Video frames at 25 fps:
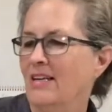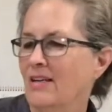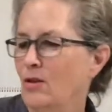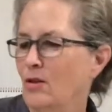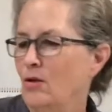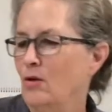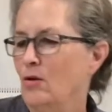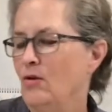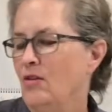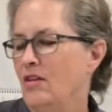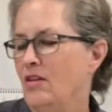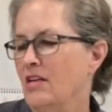
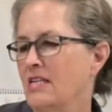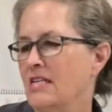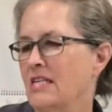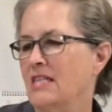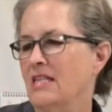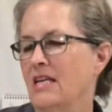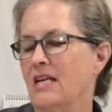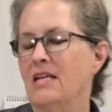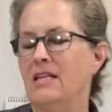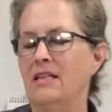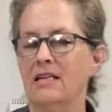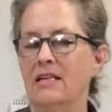threw this
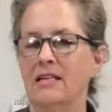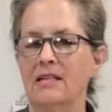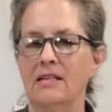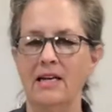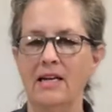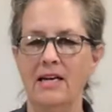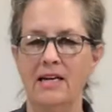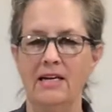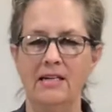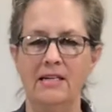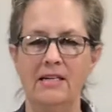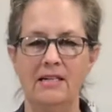thing that
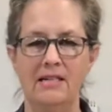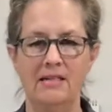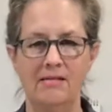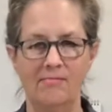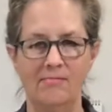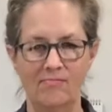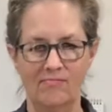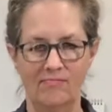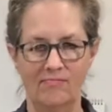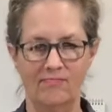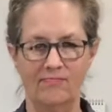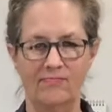landed,
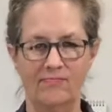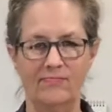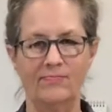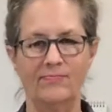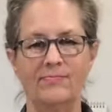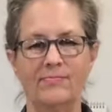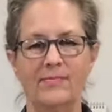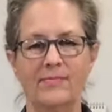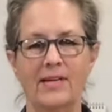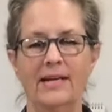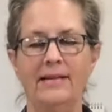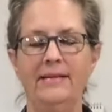
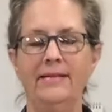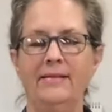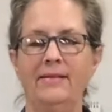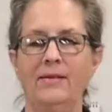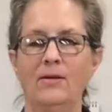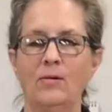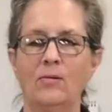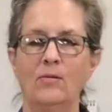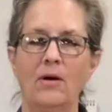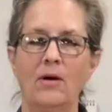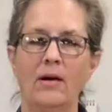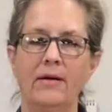I don't
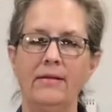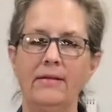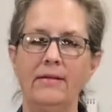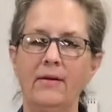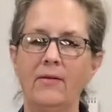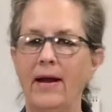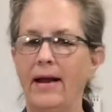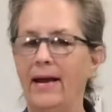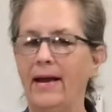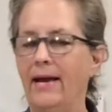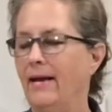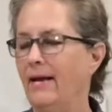know, on
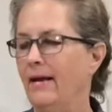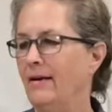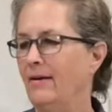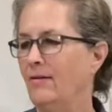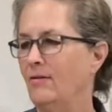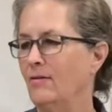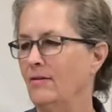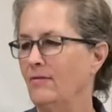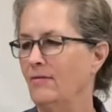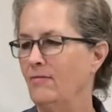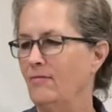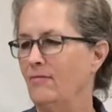their head
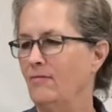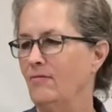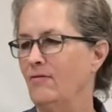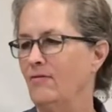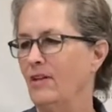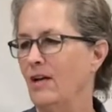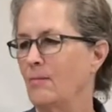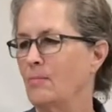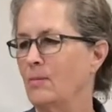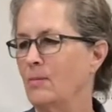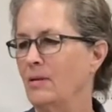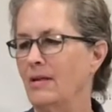or in
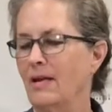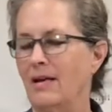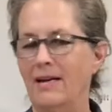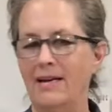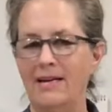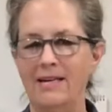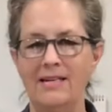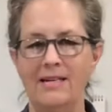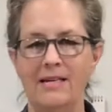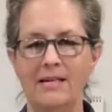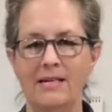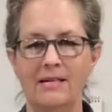their
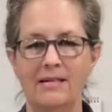plate.